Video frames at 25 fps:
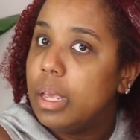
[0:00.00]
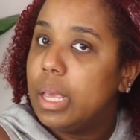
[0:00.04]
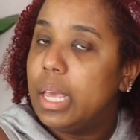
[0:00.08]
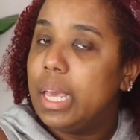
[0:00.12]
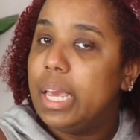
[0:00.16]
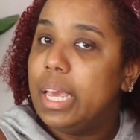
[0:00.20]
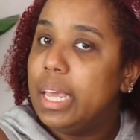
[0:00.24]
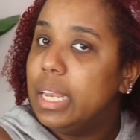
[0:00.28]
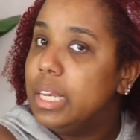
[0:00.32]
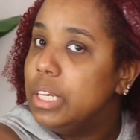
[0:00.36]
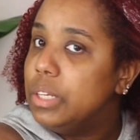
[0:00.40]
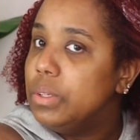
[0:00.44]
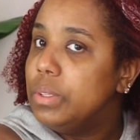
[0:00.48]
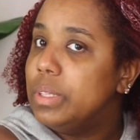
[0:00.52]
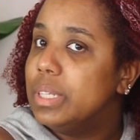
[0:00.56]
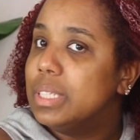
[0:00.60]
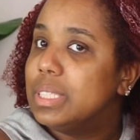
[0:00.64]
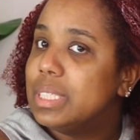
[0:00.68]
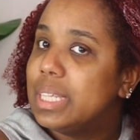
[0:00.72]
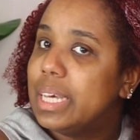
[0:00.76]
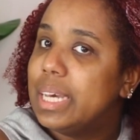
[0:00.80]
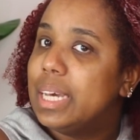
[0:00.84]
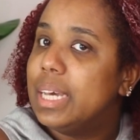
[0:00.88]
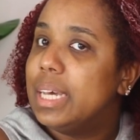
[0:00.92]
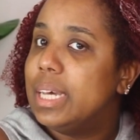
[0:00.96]
And do
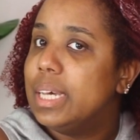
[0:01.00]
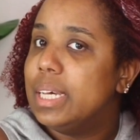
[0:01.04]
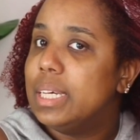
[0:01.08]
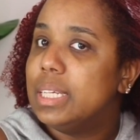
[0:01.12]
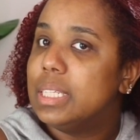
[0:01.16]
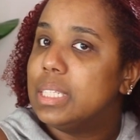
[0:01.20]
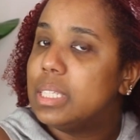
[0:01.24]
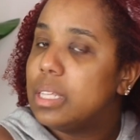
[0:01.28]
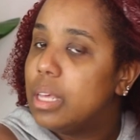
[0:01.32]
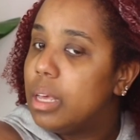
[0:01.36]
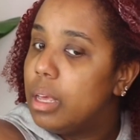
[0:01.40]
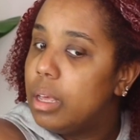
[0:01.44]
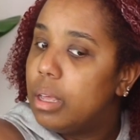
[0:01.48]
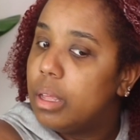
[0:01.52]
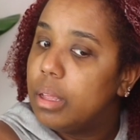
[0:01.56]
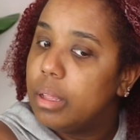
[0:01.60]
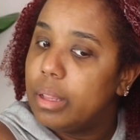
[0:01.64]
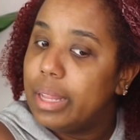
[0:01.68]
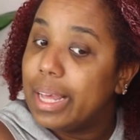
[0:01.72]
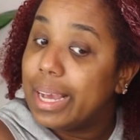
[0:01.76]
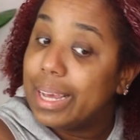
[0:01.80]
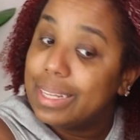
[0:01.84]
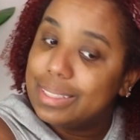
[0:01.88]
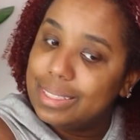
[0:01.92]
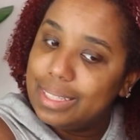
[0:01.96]
this as,
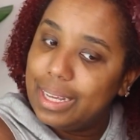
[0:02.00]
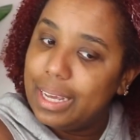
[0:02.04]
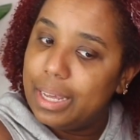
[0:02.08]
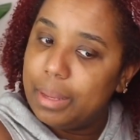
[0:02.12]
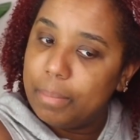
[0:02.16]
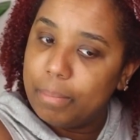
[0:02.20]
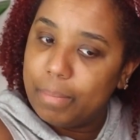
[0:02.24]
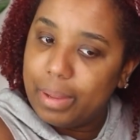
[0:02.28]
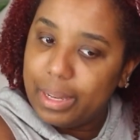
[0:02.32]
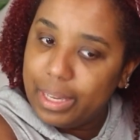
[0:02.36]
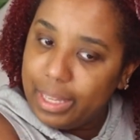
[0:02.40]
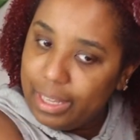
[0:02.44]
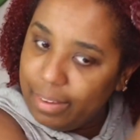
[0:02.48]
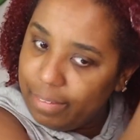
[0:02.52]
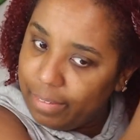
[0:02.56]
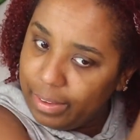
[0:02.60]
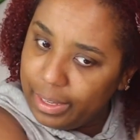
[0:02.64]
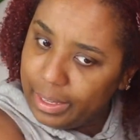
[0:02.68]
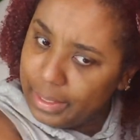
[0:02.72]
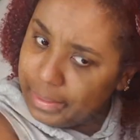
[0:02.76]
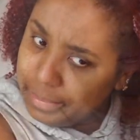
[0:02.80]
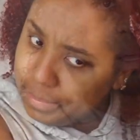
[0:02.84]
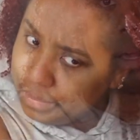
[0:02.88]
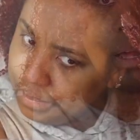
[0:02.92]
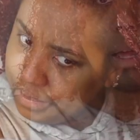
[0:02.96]
like I said, my
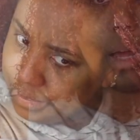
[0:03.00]
leave-in.